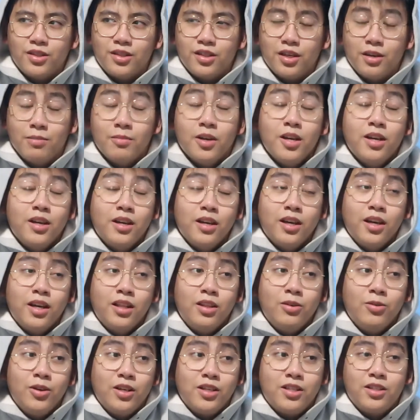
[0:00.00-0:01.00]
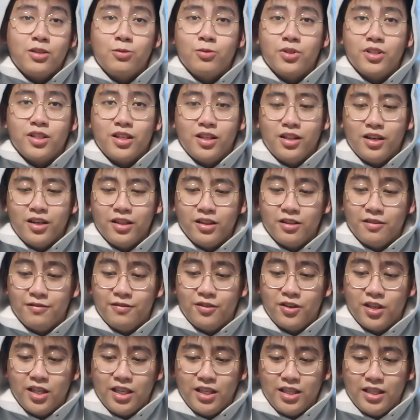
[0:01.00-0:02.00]
the same? Anyways, there was a lot of
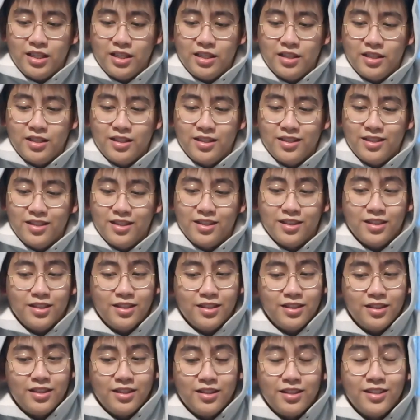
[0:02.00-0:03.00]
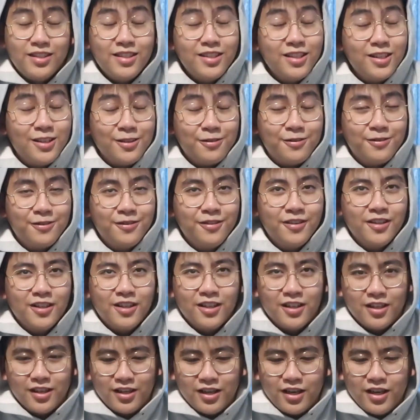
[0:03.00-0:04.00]
green stuff.
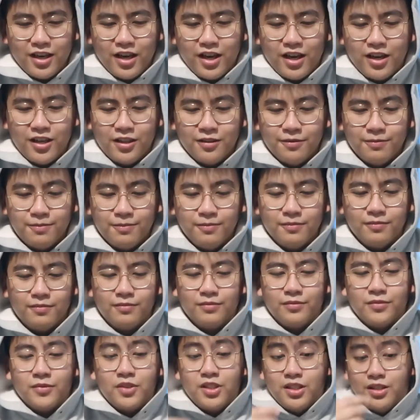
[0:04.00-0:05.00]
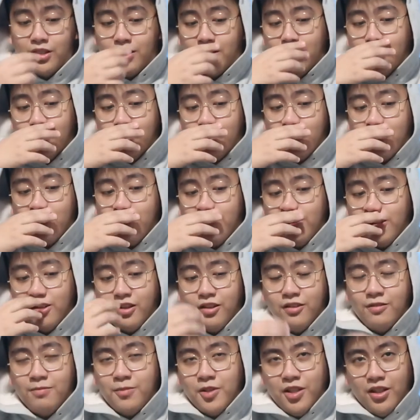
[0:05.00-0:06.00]
And since I didn't have a
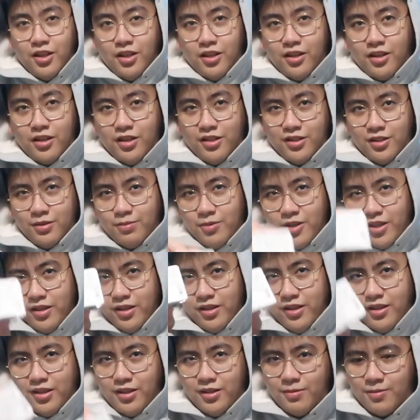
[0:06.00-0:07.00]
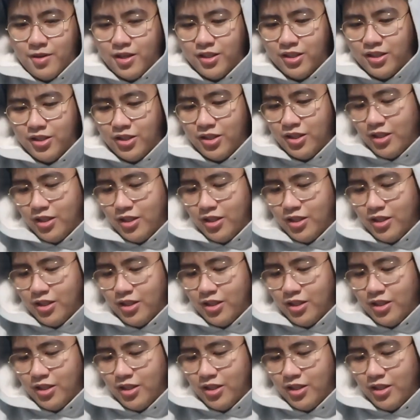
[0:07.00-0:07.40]
lot of money, I just bought this matcha